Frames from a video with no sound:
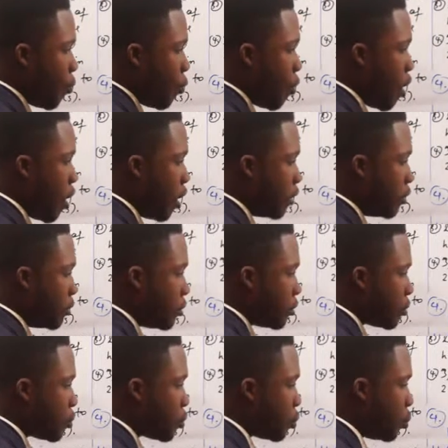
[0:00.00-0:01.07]
1,
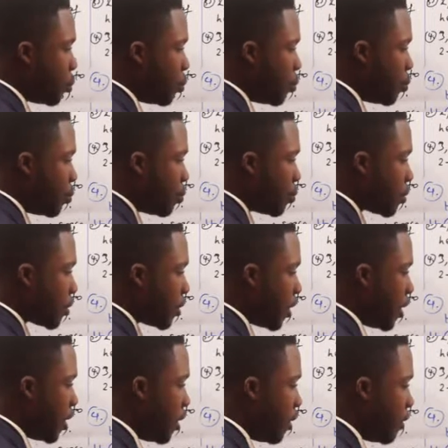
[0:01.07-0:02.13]
2,
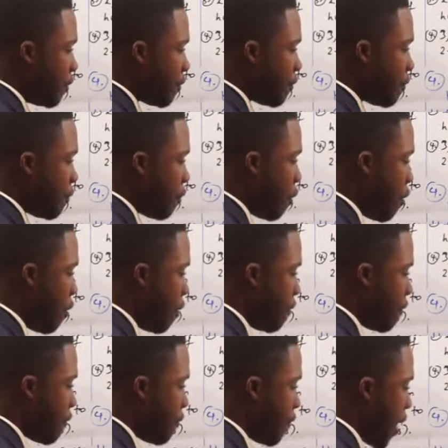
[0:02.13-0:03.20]
3, 4,
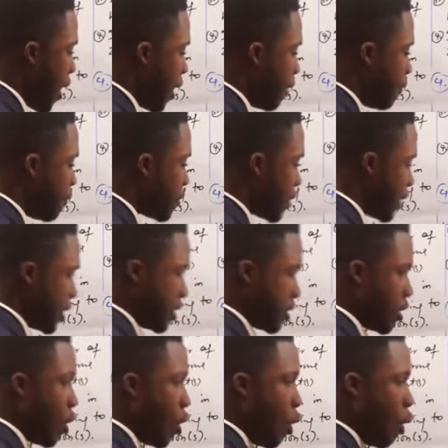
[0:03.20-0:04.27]
5,
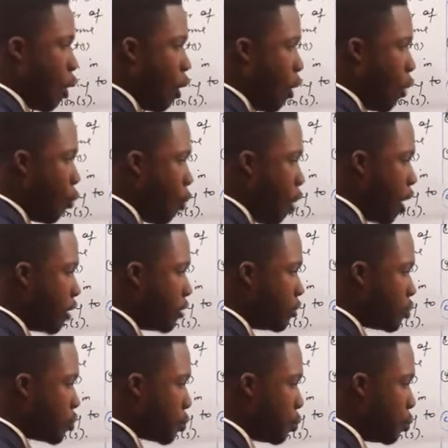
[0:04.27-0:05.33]
6. Or
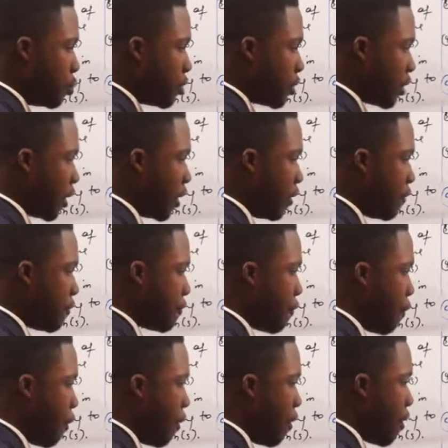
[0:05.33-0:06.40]
1, 2, 3,
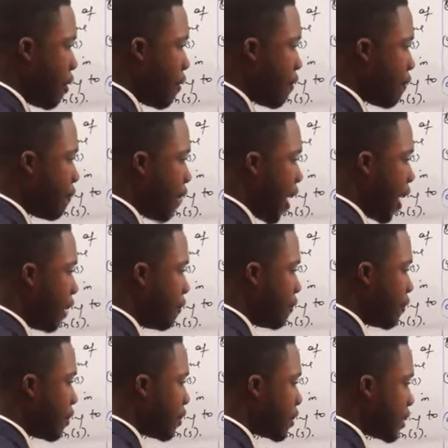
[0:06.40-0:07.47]
4, 5,
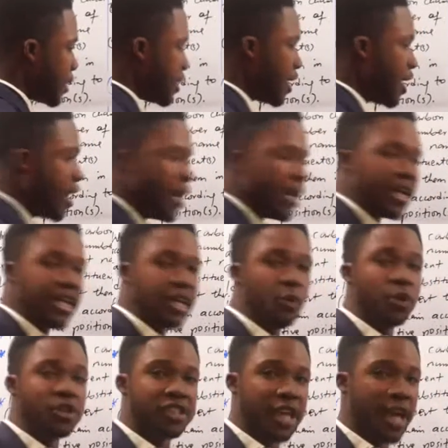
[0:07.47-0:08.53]
6. In
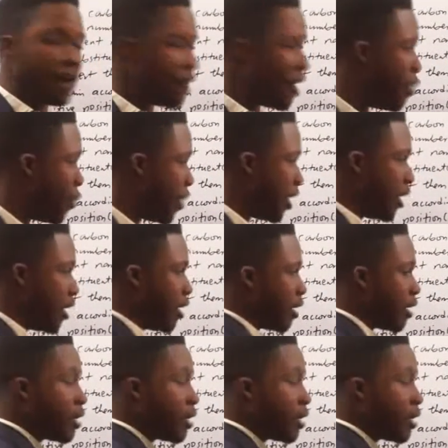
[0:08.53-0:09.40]
whichever way